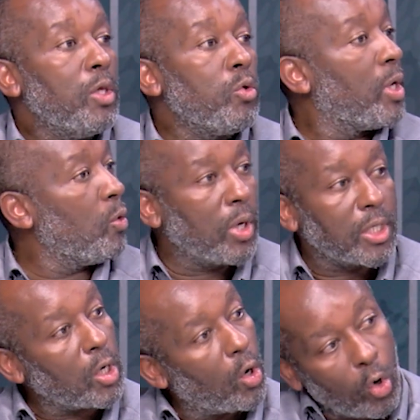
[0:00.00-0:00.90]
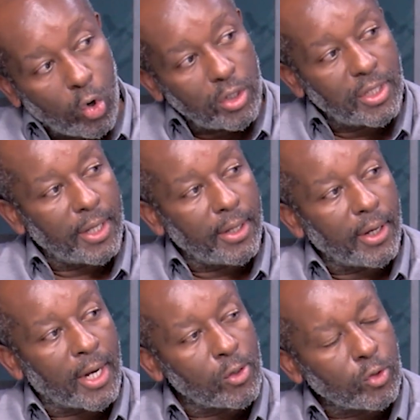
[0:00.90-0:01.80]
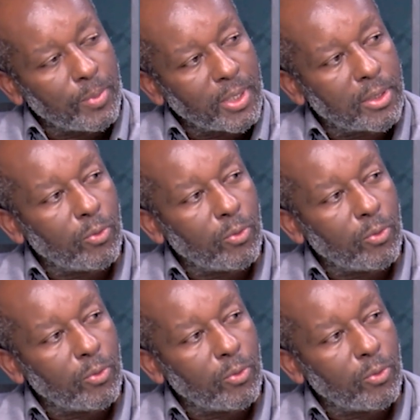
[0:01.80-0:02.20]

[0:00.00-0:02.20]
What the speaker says: You can look at all the announcements.